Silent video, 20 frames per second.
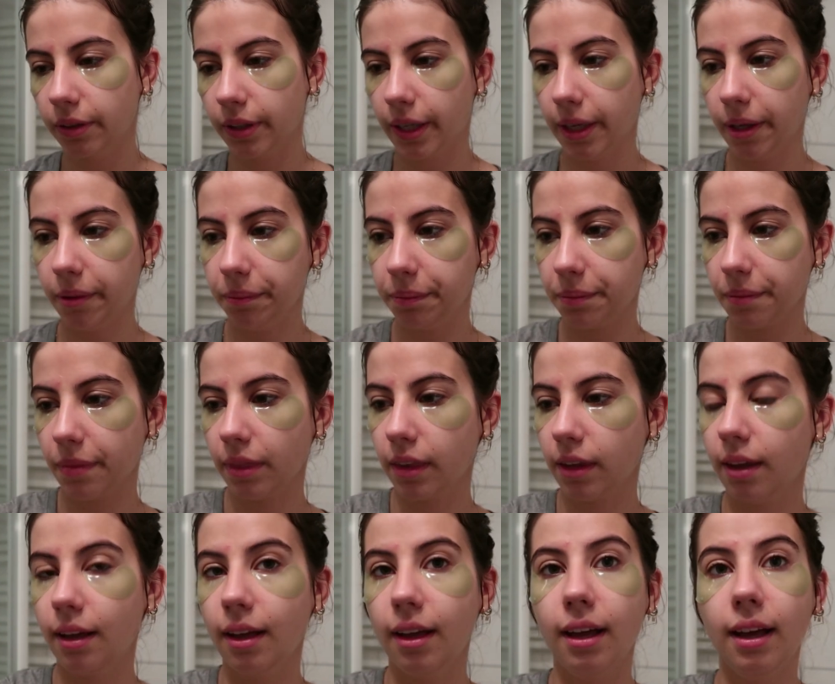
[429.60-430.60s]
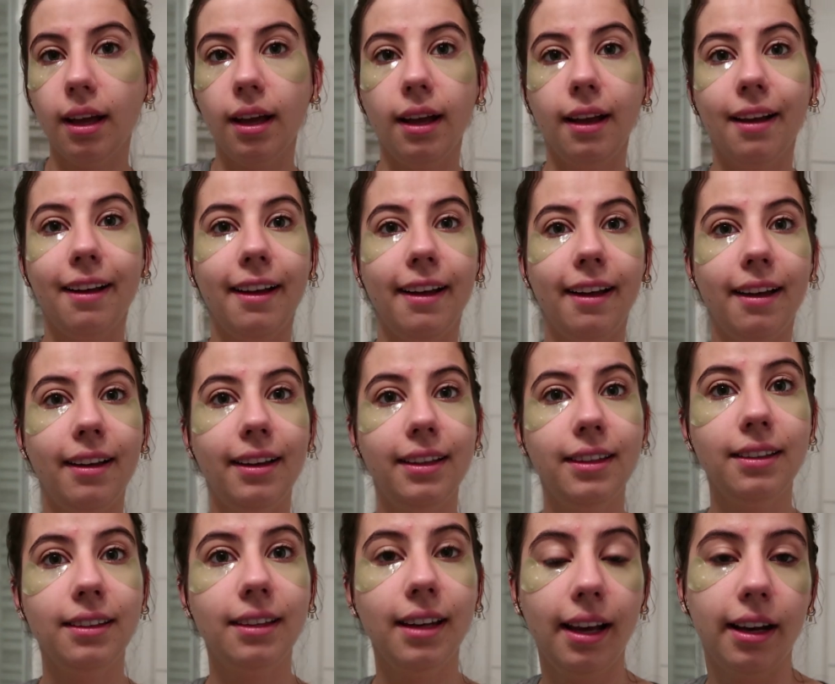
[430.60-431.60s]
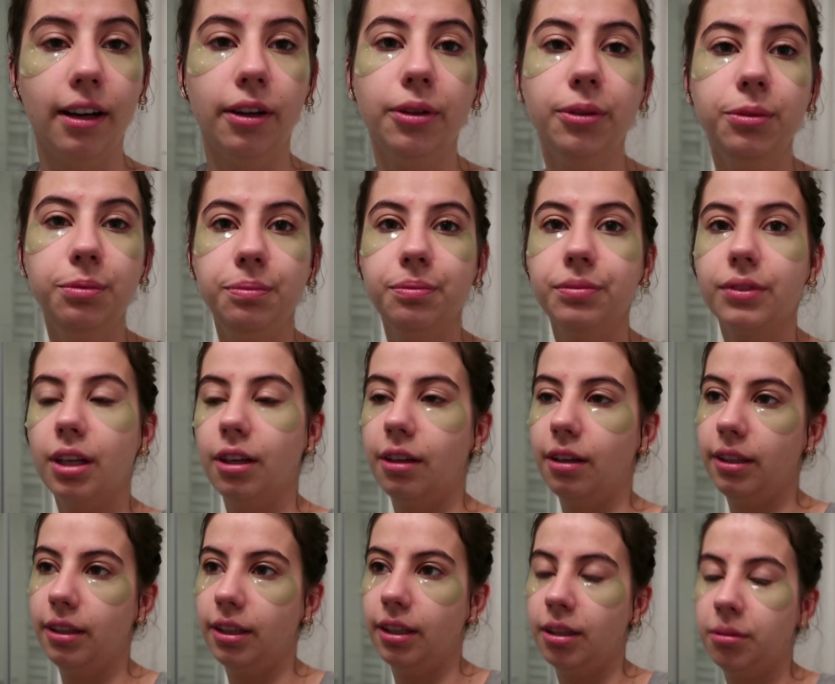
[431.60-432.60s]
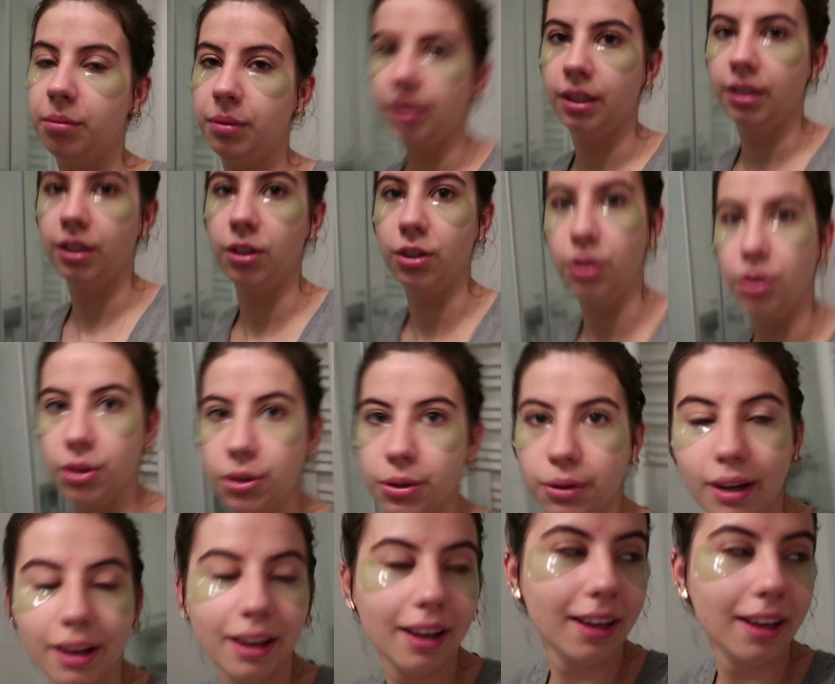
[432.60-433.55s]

Okay. And now I am gonna go